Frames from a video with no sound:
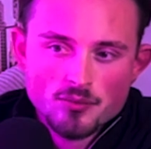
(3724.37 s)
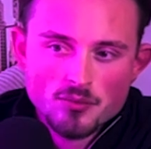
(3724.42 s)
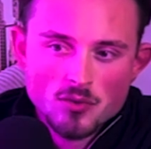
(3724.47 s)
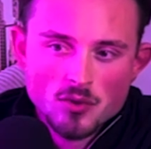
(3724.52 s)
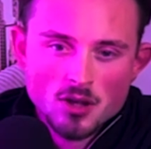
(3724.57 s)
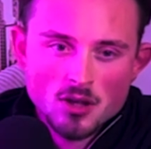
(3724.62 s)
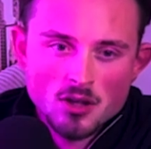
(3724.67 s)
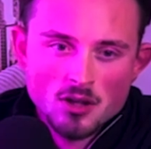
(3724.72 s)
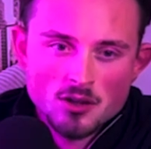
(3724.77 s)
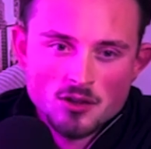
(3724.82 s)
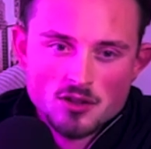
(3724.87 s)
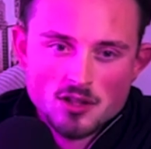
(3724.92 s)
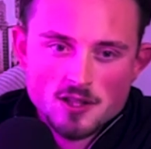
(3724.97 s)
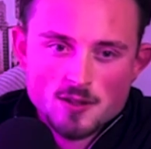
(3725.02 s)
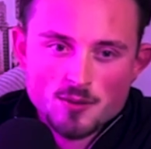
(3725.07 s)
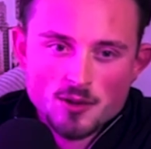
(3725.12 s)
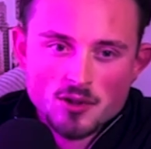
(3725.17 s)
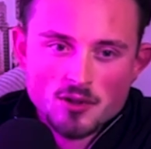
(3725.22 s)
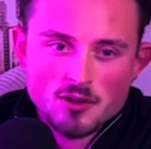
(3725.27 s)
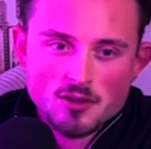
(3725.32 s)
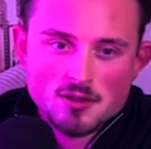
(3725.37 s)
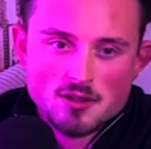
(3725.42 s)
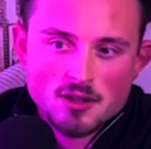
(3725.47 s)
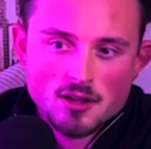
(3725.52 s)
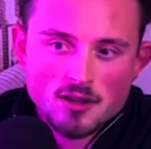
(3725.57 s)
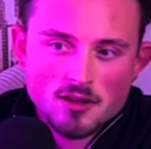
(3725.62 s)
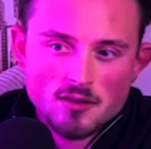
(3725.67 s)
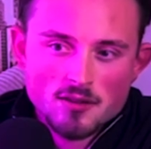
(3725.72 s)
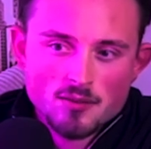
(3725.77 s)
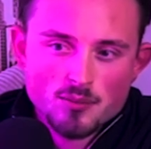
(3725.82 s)
Mm-hmm. Just because
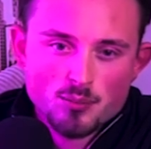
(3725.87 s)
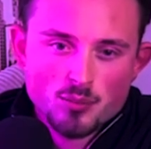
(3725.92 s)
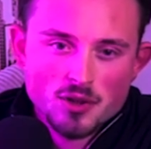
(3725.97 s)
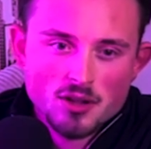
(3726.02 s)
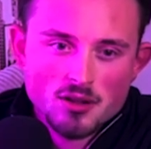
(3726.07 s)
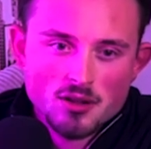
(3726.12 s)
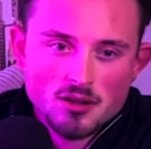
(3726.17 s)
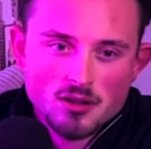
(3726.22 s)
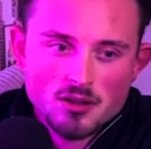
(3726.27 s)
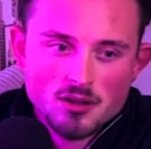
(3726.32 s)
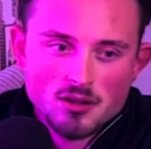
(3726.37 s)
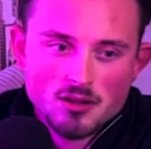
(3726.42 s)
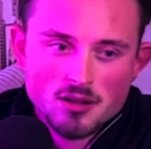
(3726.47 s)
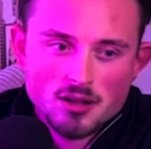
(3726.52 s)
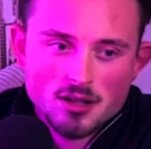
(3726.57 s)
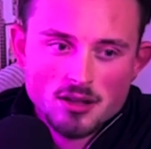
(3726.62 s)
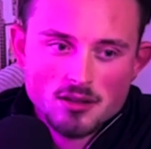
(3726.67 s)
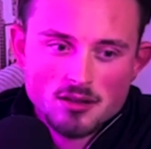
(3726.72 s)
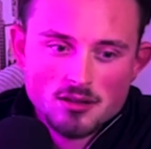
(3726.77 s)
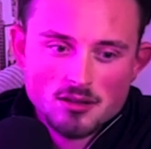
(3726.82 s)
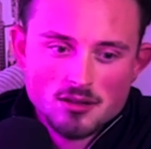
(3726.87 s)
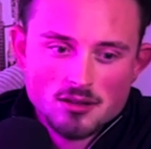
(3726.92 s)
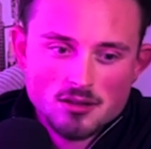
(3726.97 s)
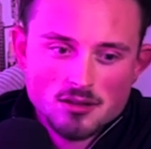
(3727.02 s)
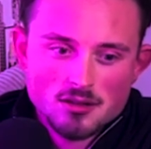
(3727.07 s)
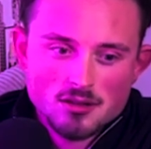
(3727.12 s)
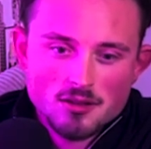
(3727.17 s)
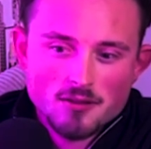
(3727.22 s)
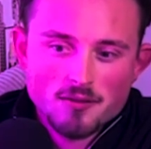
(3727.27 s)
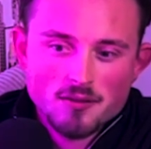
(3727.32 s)
I've been like
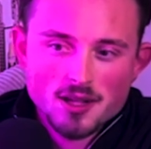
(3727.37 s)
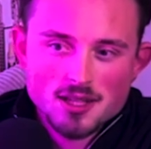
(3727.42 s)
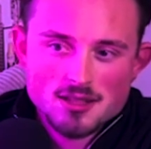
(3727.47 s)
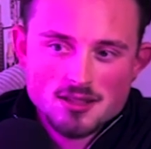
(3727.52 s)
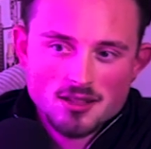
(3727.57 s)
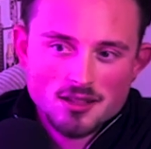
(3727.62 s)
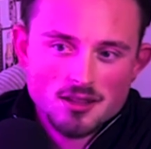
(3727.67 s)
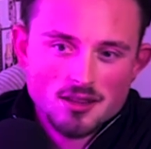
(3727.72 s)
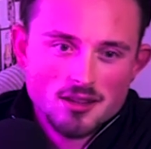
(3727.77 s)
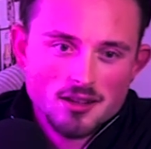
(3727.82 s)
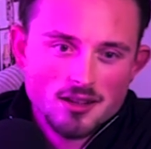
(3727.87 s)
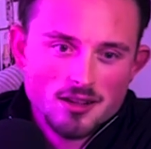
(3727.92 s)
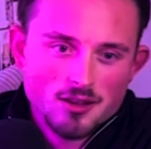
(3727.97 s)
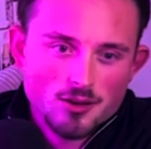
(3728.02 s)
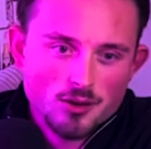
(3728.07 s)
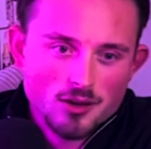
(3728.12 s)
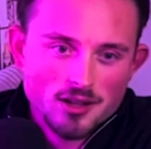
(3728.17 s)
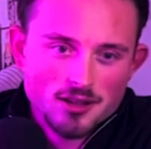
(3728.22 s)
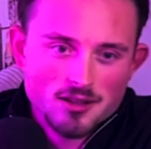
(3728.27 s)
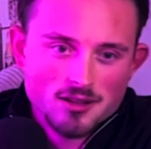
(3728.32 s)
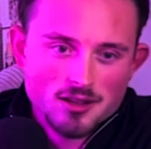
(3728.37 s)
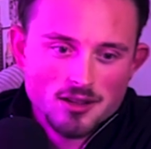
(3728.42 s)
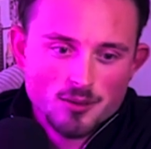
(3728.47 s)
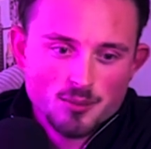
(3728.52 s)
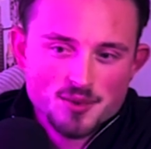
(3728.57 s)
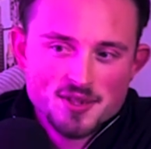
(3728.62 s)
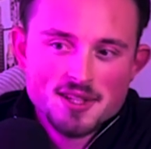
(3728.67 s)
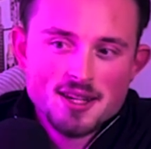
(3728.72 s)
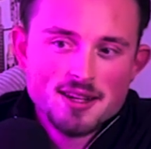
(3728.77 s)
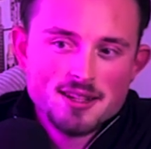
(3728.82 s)
investing in that or like
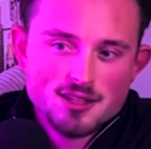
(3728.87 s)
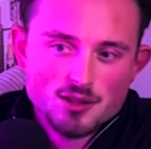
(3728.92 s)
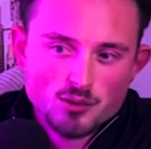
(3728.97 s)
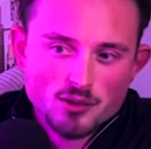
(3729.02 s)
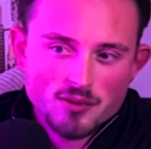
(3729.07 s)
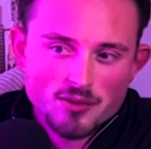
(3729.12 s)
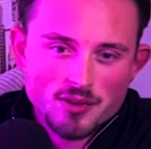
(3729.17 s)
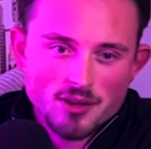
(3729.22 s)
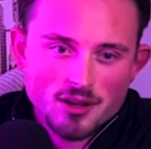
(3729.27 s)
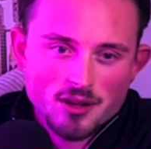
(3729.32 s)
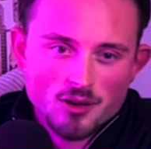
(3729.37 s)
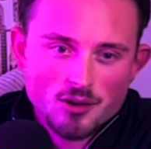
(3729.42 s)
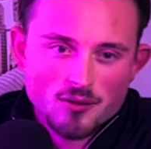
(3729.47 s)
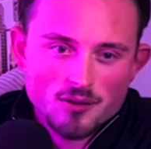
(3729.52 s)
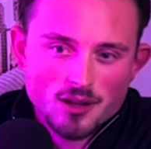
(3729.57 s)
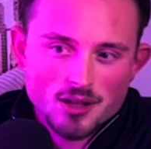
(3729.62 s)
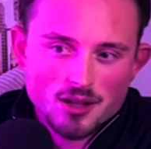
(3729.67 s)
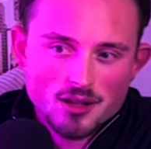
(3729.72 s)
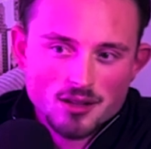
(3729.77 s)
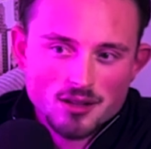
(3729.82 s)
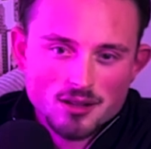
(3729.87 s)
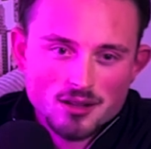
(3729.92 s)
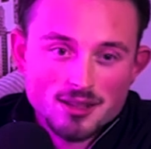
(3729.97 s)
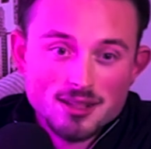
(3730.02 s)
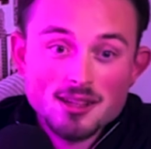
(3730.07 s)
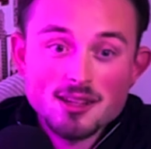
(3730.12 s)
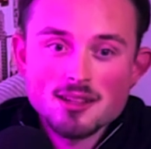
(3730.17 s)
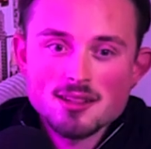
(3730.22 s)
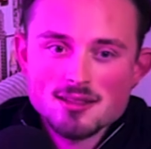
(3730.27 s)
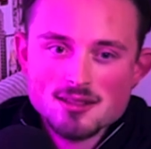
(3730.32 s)
obsessing with that over like
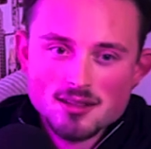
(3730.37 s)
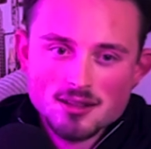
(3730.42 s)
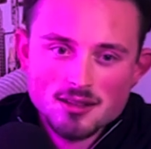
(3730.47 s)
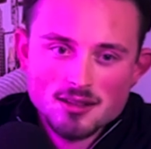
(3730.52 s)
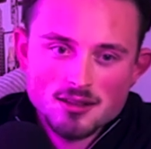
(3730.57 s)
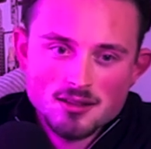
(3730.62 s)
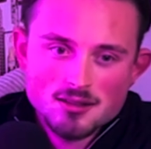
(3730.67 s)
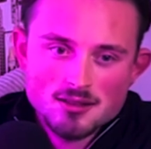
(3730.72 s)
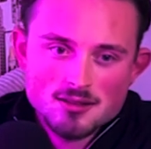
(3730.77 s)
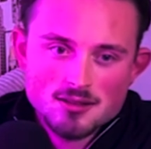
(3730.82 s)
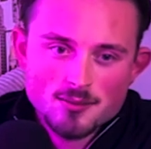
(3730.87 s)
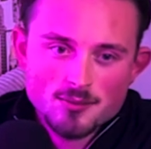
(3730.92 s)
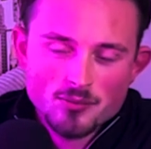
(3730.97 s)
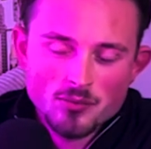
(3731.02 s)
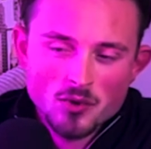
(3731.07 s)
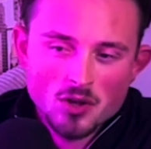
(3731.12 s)
years and years.